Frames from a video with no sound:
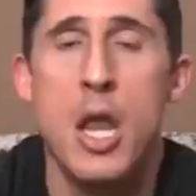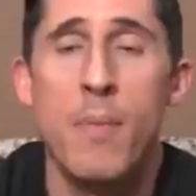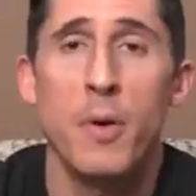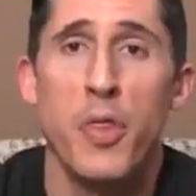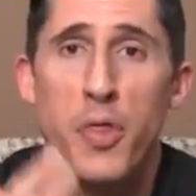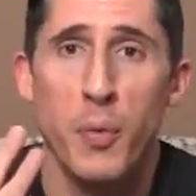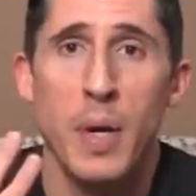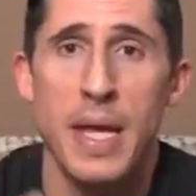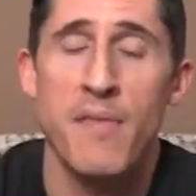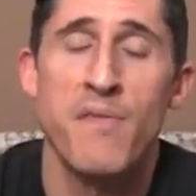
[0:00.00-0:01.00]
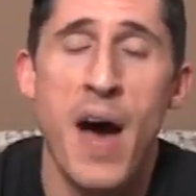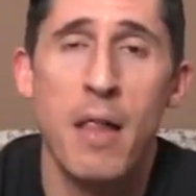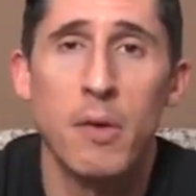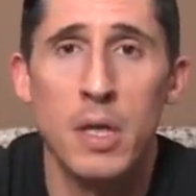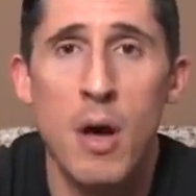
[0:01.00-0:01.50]
Number 3, and
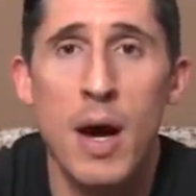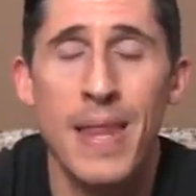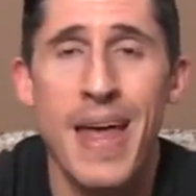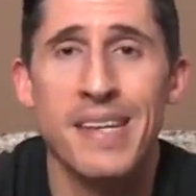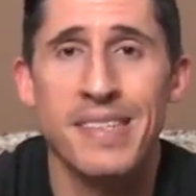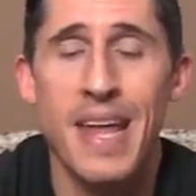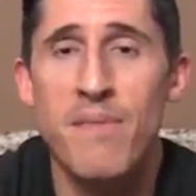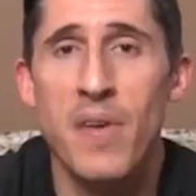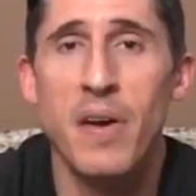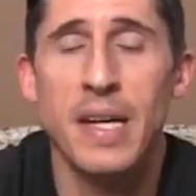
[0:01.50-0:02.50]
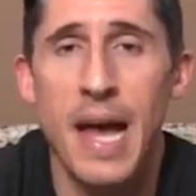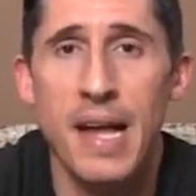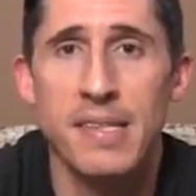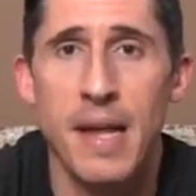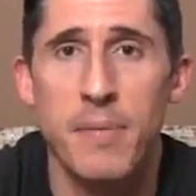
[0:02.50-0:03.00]
following along on that same very
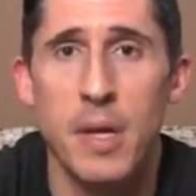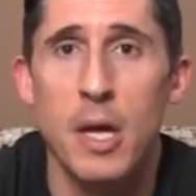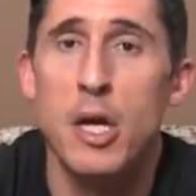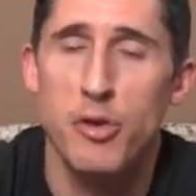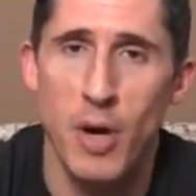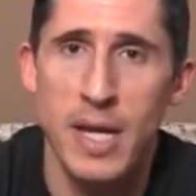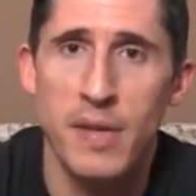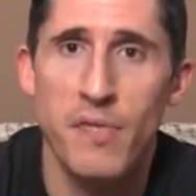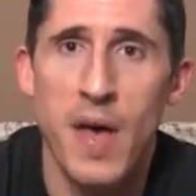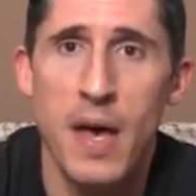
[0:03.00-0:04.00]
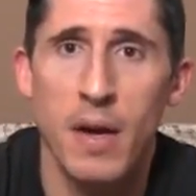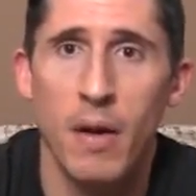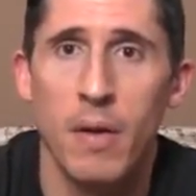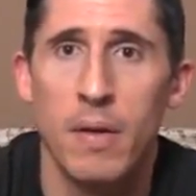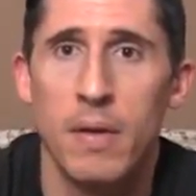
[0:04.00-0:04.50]
concept, train to
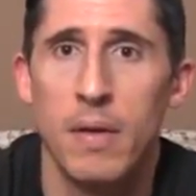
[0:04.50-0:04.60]
failure.